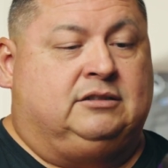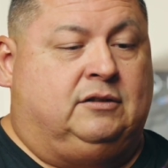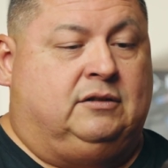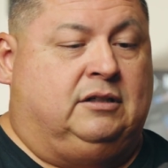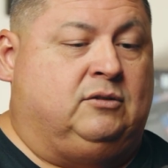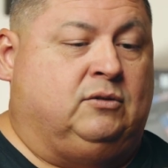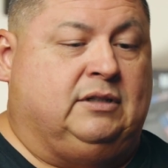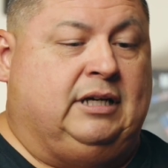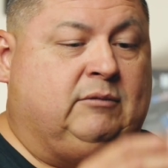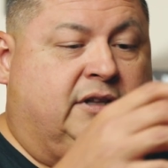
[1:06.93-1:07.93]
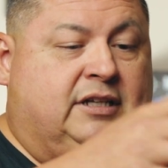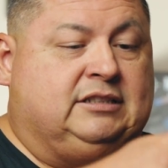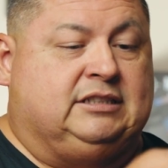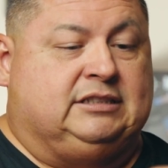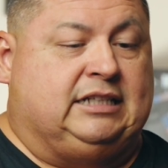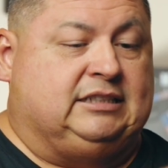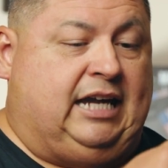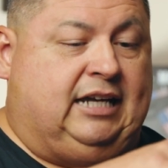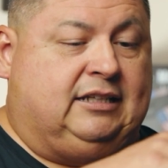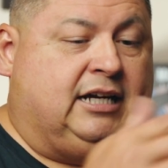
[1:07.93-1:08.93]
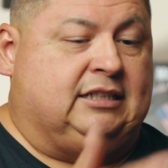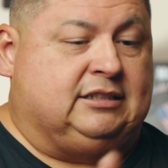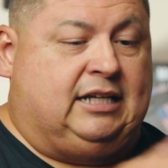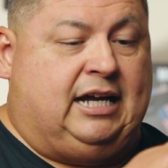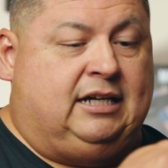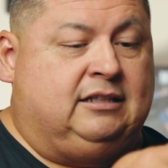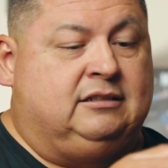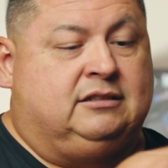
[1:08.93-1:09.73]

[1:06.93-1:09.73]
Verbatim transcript: So the cool thing with this is that it's anti-snag.